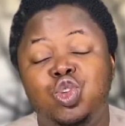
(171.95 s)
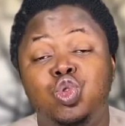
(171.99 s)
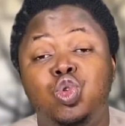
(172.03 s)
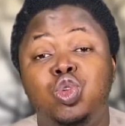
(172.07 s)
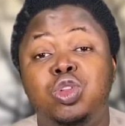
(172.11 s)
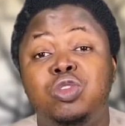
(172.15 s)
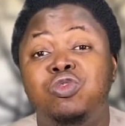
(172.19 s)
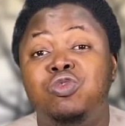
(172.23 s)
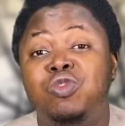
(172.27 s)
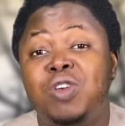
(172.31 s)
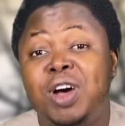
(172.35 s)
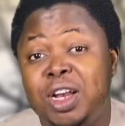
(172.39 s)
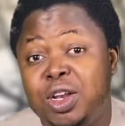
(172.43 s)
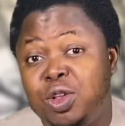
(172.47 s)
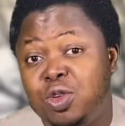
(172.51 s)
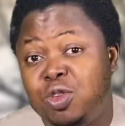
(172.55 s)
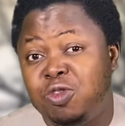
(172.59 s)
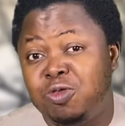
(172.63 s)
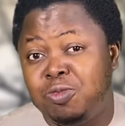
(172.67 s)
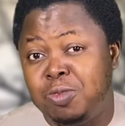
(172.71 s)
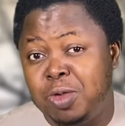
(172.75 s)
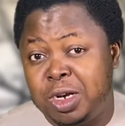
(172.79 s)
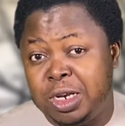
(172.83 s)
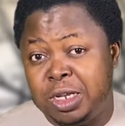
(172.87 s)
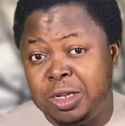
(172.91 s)
You know the
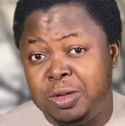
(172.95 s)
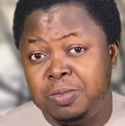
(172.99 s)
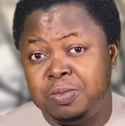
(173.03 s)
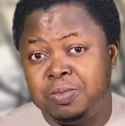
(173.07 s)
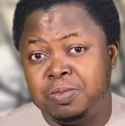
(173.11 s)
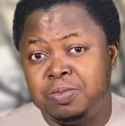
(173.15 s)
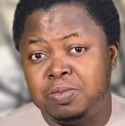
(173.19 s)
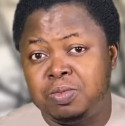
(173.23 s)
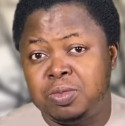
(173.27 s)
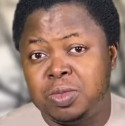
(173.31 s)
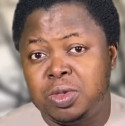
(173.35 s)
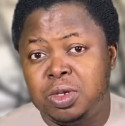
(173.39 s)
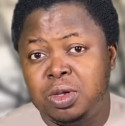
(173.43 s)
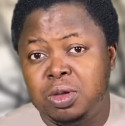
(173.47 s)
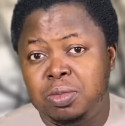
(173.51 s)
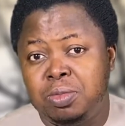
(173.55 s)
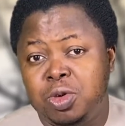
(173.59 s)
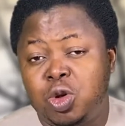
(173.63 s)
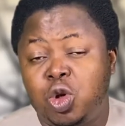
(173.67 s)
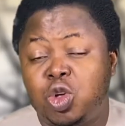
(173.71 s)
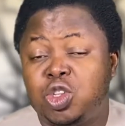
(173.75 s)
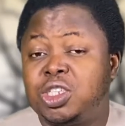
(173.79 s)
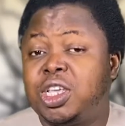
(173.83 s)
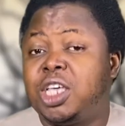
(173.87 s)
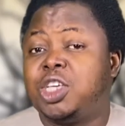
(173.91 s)
value of money.
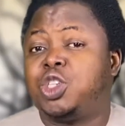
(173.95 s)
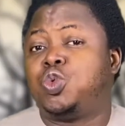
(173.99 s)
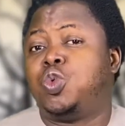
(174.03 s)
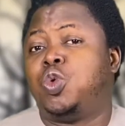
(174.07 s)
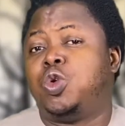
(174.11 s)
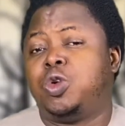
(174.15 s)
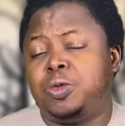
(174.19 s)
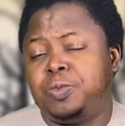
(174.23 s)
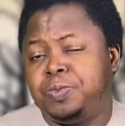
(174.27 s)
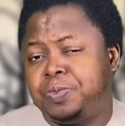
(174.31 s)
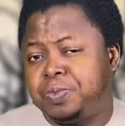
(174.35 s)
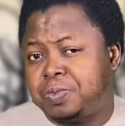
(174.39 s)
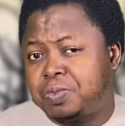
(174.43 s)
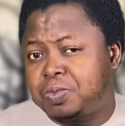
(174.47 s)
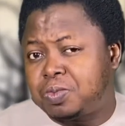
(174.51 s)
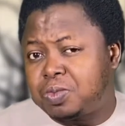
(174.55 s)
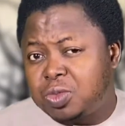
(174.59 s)
Because guess what?